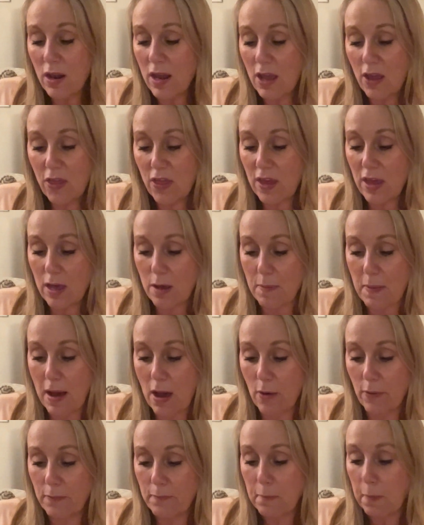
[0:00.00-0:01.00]
I think
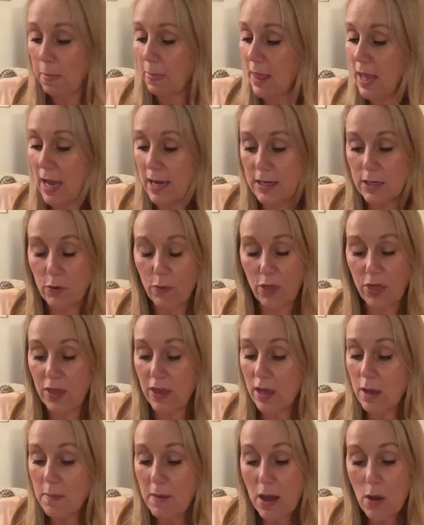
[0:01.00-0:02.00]
about. I don't
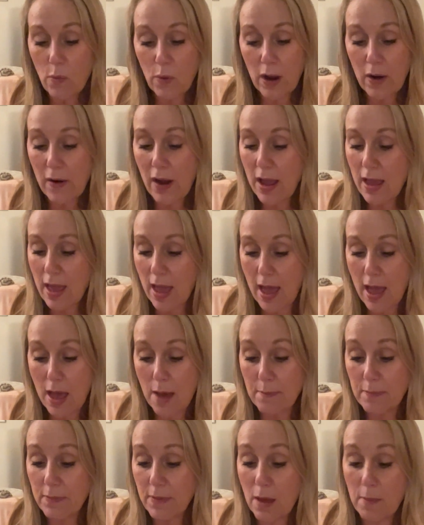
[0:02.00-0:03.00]
think about where I
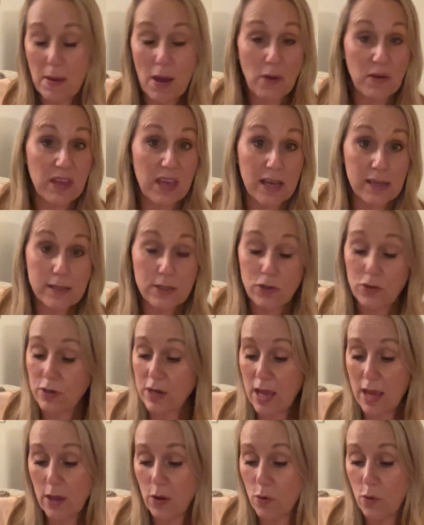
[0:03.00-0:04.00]
am, about
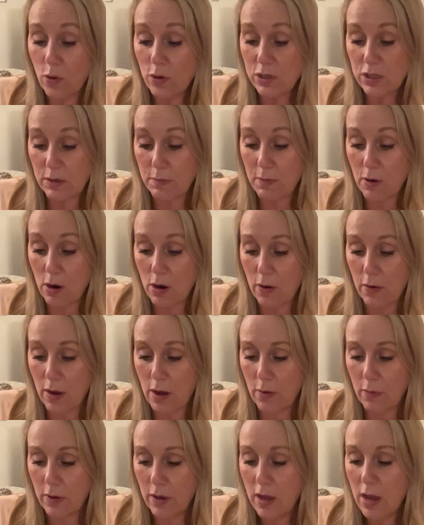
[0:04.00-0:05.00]
yesterday or tomorrow.